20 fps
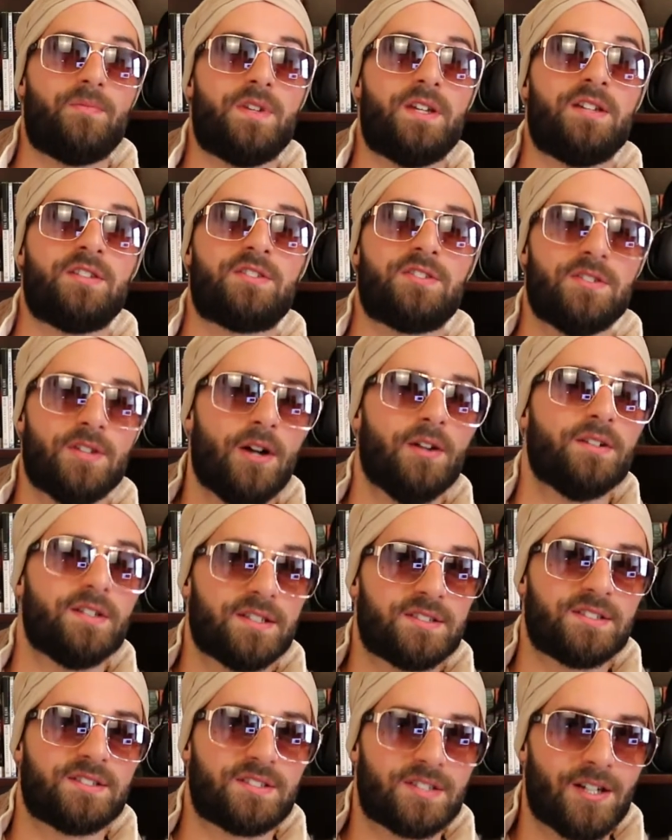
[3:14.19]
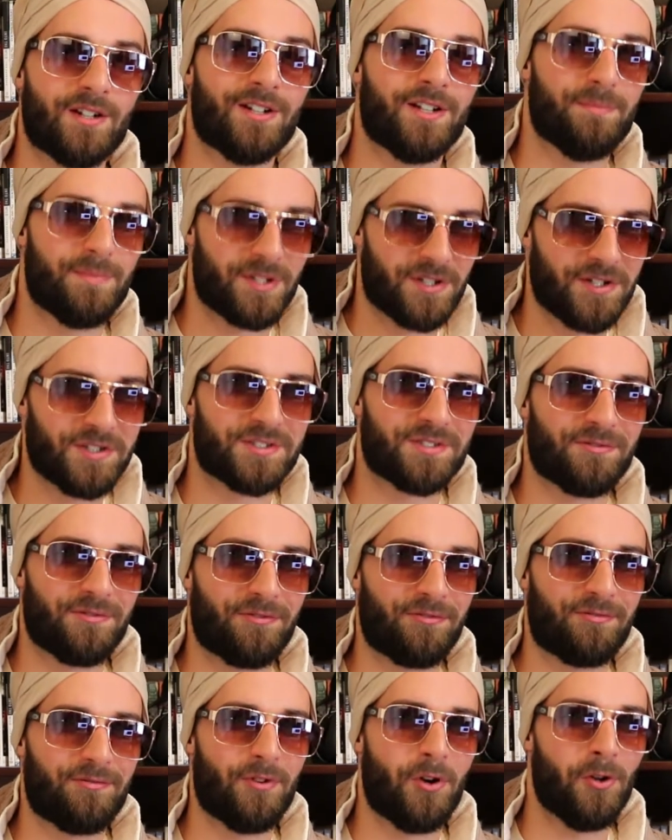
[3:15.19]
is not necessarily because
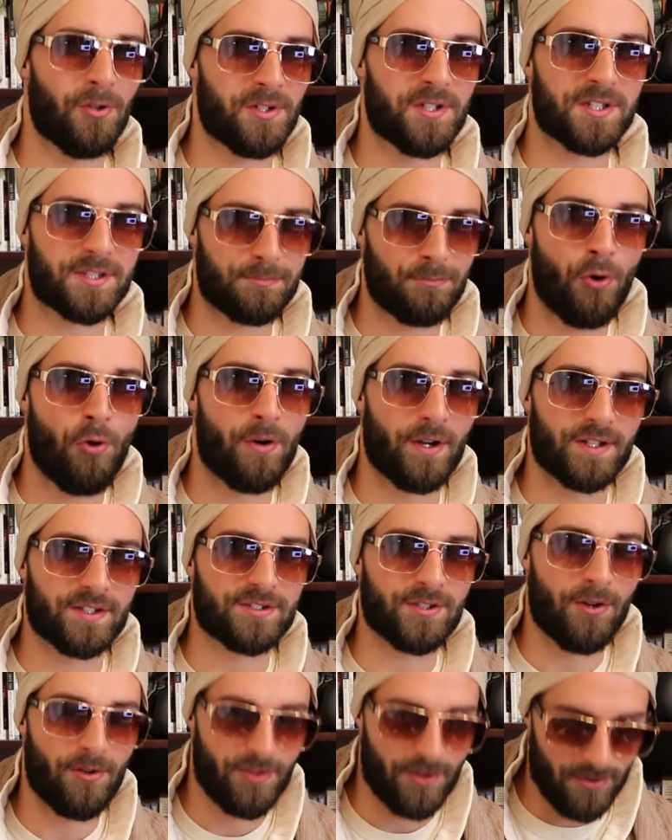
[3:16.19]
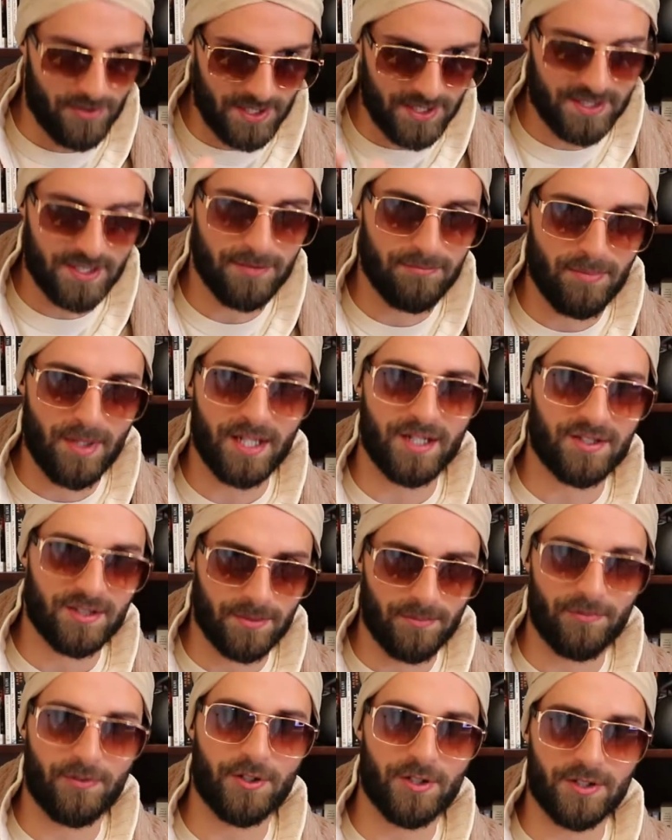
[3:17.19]
of all his points, although he did make
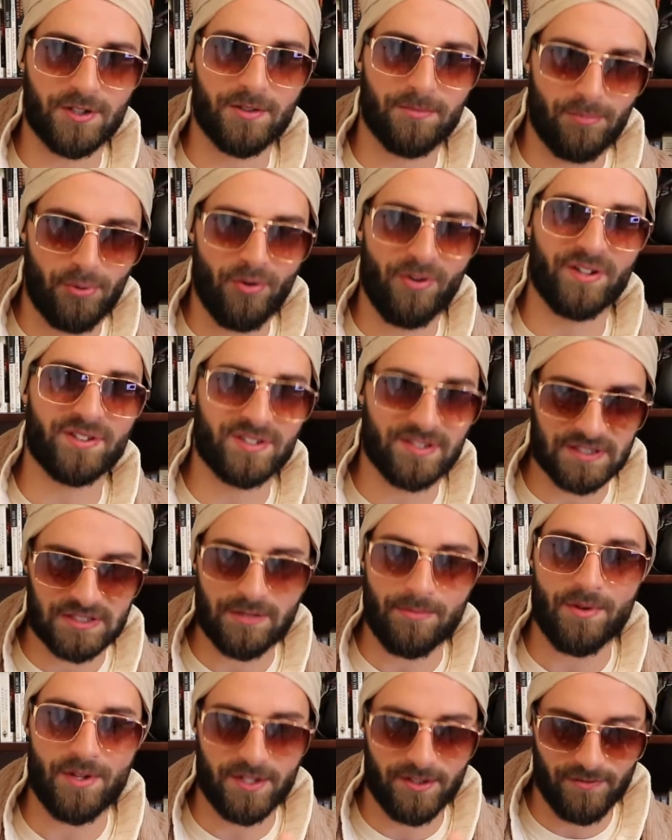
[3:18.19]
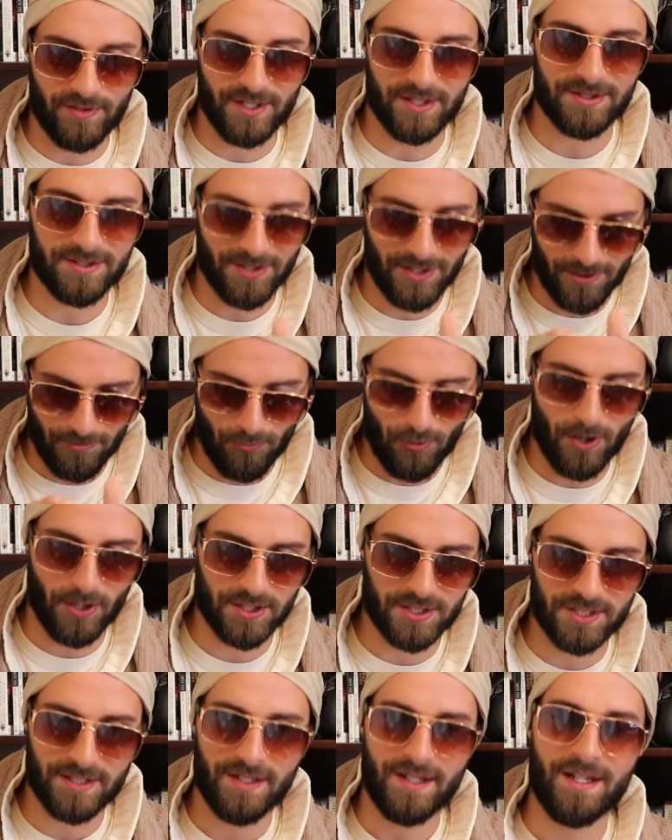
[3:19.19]
some very good points in some of the debates I
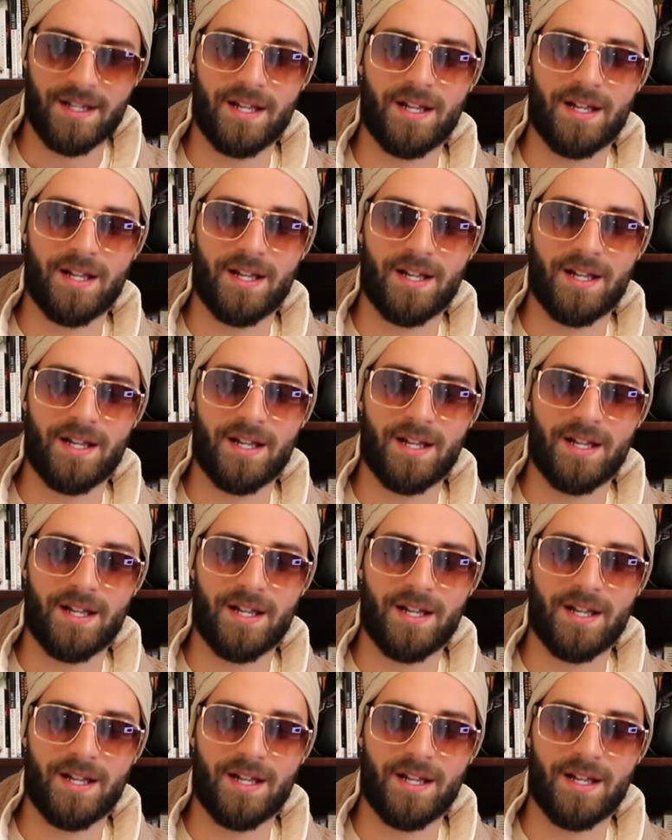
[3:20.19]
watched.